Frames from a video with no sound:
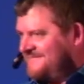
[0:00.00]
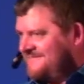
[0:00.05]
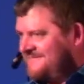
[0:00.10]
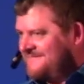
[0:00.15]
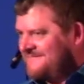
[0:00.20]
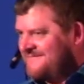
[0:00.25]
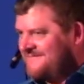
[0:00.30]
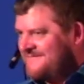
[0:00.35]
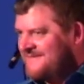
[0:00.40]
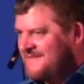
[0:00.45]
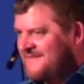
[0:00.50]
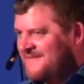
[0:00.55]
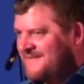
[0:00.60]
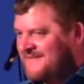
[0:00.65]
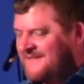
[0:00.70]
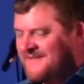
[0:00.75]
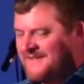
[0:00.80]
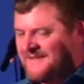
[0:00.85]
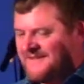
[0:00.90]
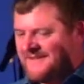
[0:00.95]

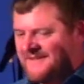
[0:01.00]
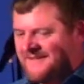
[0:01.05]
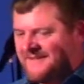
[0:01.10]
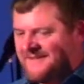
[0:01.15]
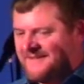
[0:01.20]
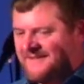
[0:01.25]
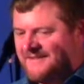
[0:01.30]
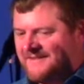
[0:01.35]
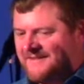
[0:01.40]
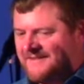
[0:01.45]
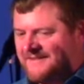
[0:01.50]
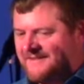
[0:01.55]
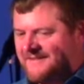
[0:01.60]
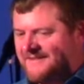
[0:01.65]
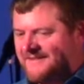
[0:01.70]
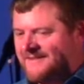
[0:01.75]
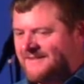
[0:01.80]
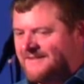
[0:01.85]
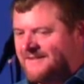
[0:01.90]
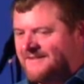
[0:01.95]

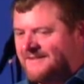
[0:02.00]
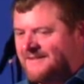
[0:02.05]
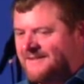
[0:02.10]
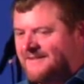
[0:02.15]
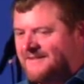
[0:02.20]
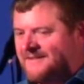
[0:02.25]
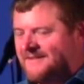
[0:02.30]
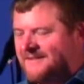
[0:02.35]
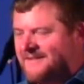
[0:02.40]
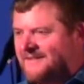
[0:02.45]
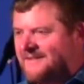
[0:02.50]
[no speech]